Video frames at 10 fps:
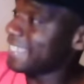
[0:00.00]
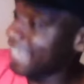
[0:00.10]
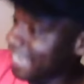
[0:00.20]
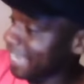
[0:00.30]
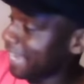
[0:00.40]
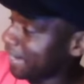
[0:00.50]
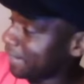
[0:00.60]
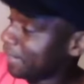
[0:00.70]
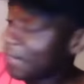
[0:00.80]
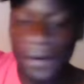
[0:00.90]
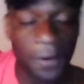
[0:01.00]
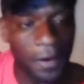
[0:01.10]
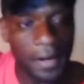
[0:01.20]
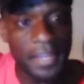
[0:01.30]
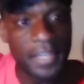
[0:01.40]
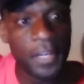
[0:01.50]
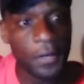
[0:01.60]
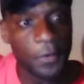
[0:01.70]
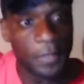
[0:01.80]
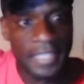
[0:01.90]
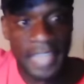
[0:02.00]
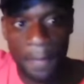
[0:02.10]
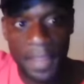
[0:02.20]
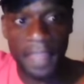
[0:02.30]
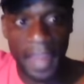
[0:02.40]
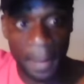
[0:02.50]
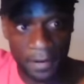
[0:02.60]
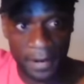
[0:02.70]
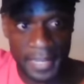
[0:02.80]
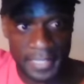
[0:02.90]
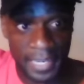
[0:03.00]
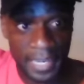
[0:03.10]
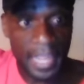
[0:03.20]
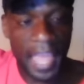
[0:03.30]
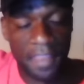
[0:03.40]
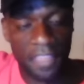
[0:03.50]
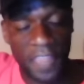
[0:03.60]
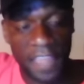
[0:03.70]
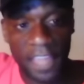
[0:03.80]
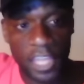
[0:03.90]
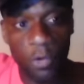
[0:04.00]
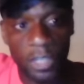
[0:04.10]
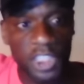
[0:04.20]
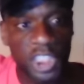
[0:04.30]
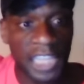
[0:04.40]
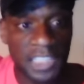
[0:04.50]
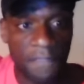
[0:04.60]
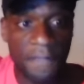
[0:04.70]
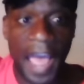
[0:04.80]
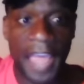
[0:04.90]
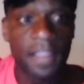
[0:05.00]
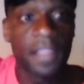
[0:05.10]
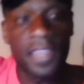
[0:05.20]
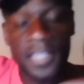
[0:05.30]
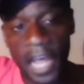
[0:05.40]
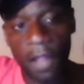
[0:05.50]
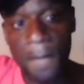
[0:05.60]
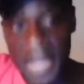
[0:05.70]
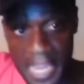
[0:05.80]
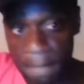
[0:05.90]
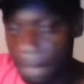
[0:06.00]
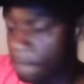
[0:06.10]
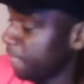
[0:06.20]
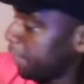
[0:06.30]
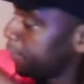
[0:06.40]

sitting here, who are you to tell me that I'm crazy and to think that you are justified to tell me that